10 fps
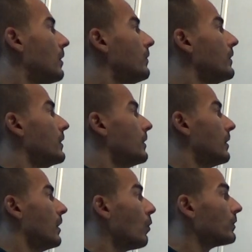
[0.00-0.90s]

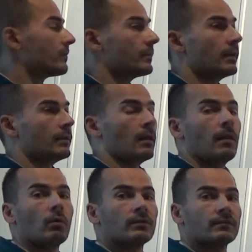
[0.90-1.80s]

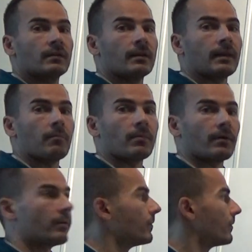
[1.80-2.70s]
lowest
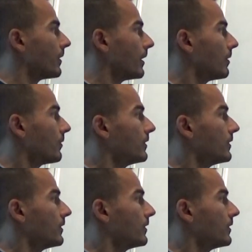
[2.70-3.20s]
number, yeah?